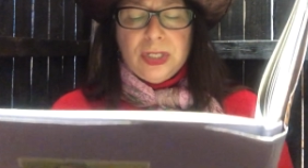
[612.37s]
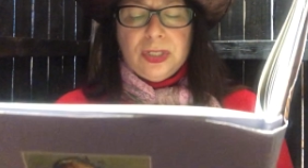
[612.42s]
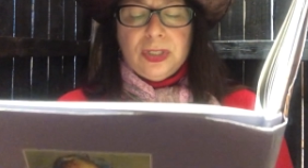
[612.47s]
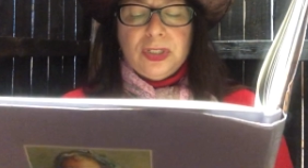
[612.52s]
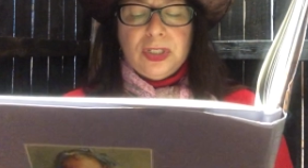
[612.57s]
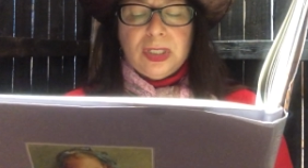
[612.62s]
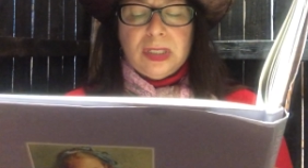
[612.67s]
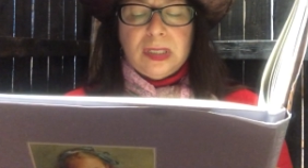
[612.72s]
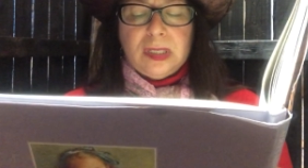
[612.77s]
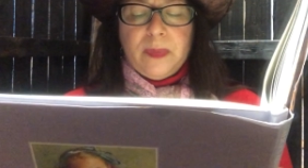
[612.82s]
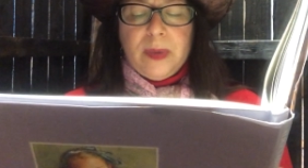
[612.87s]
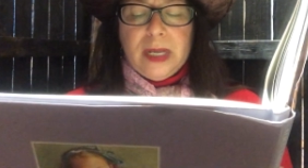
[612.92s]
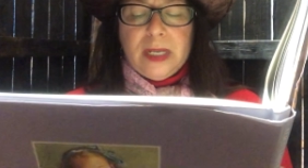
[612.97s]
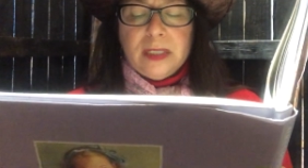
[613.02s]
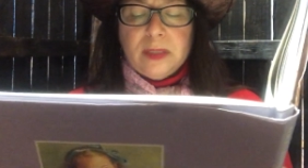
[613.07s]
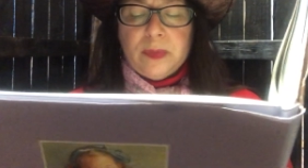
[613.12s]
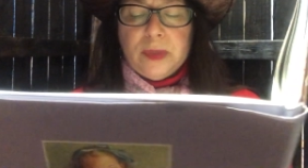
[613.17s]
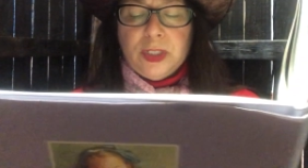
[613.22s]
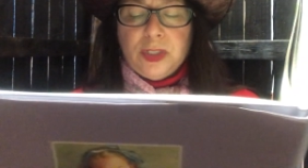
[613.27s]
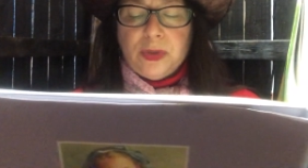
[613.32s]
Just about
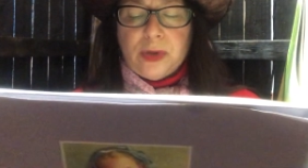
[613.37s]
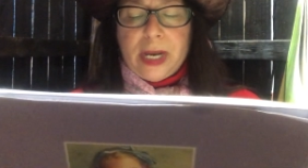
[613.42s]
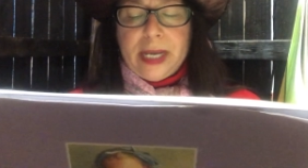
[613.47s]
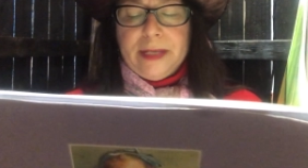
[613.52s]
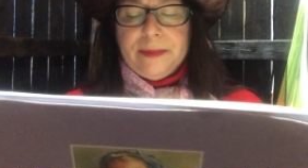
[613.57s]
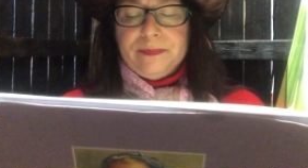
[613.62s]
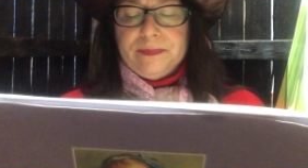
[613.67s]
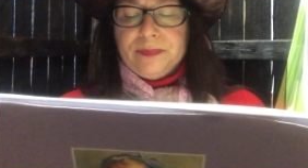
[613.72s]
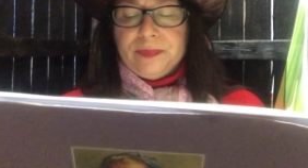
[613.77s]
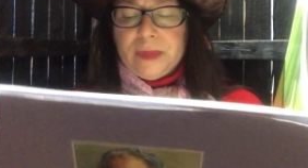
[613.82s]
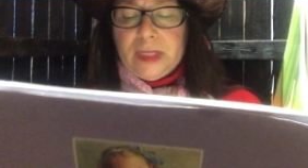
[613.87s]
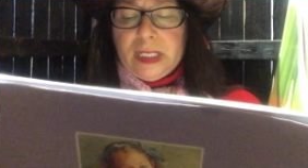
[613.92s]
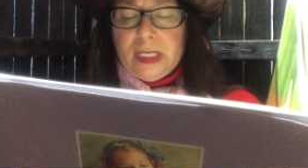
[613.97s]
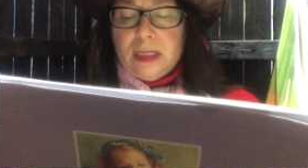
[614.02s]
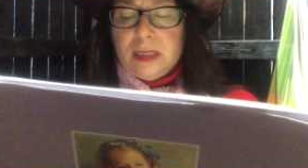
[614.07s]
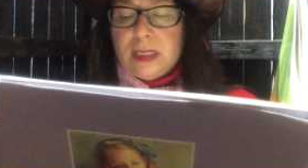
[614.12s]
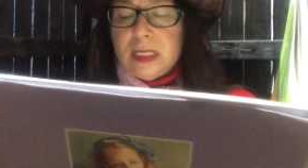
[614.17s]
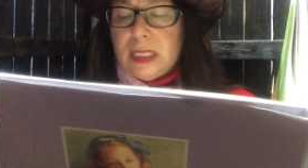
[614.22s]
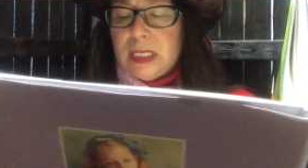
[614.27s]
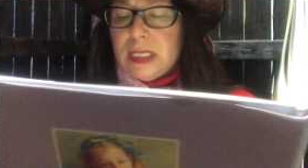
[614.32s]
as much right,
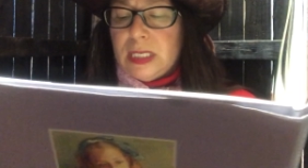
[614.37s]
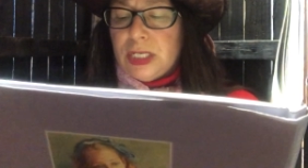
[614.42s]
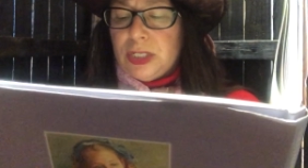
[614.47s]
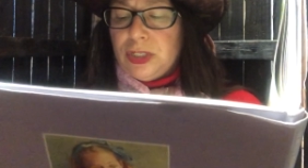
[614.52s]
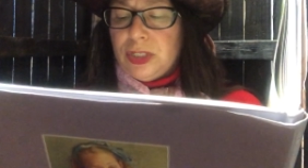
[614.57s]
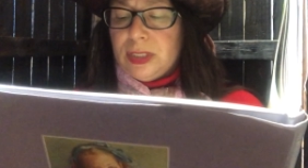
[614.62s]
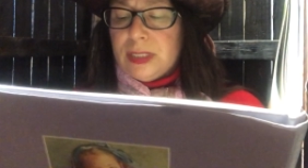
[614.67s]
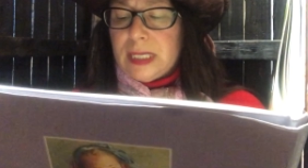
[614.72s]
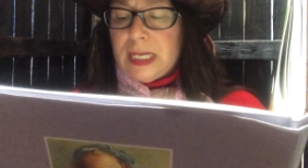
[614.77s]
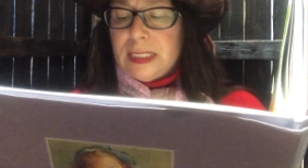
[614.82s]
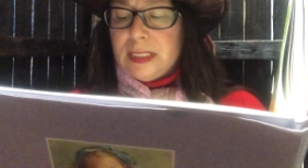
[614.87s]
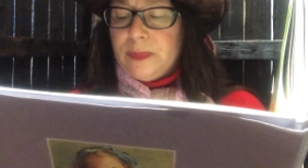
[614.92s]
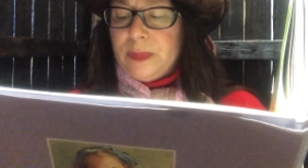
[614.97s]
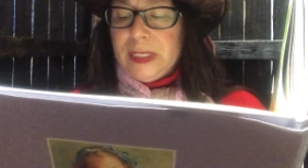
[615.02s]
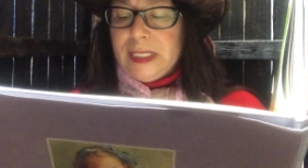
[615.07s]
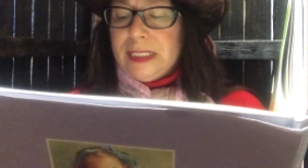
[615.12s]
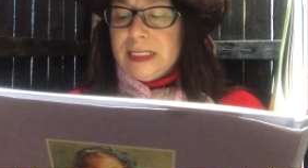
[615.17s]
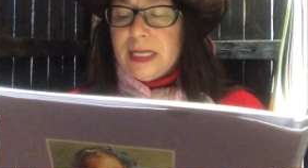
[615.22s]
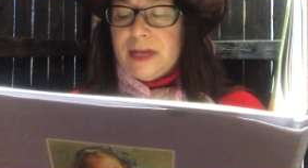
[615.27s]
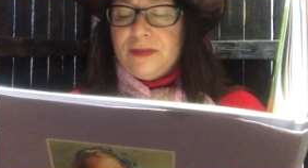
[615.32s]
said the Duchess, as
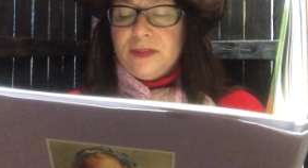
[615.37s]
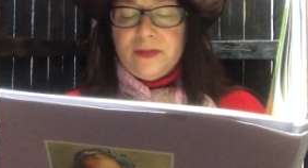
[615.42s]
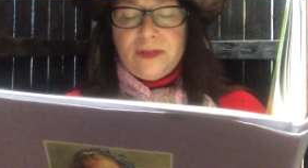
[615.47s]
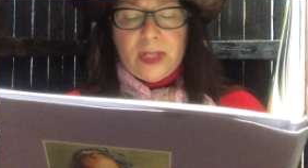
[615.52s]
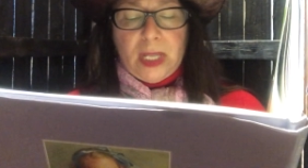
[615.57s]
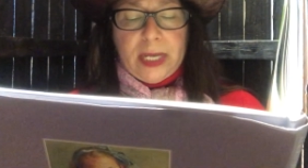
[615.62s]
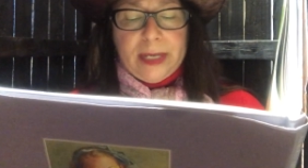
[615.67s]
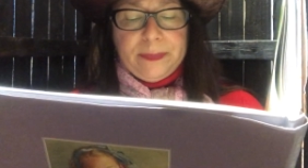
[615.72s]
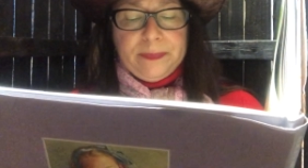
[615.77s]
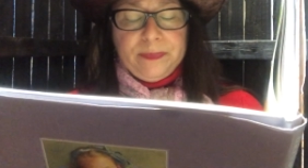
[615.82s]
pigs have to fly.